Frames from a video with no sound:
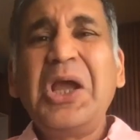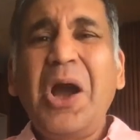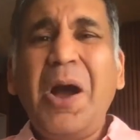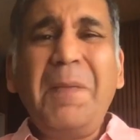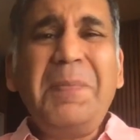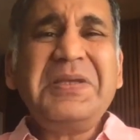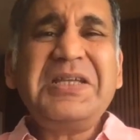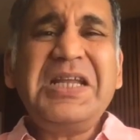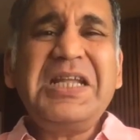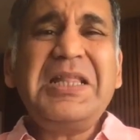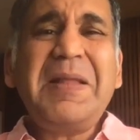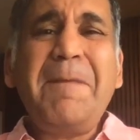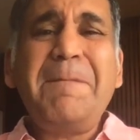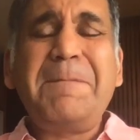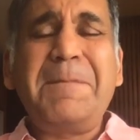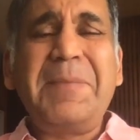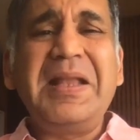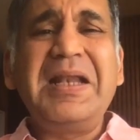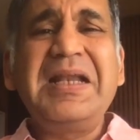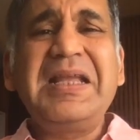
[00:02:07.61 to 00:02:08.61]
Obviously, the
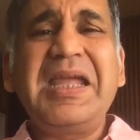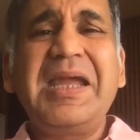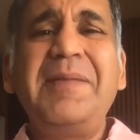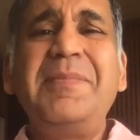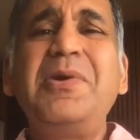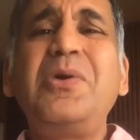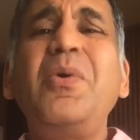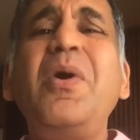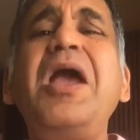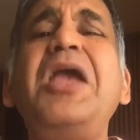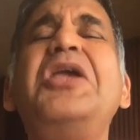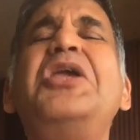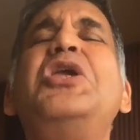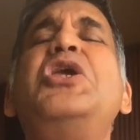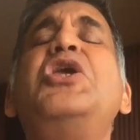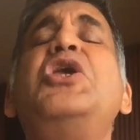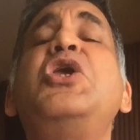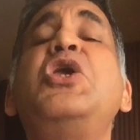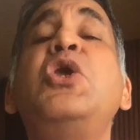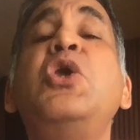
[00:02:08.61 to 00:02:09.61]
bill came to a
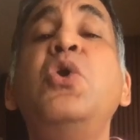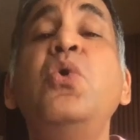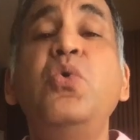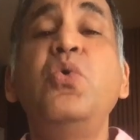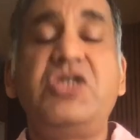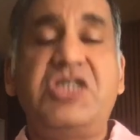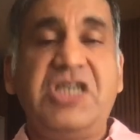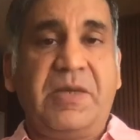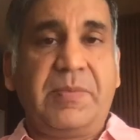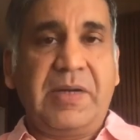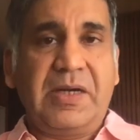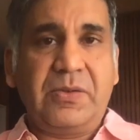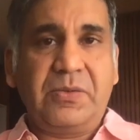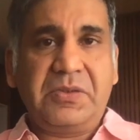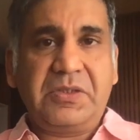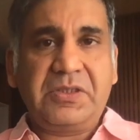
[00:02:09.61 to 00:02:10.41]
huge amount.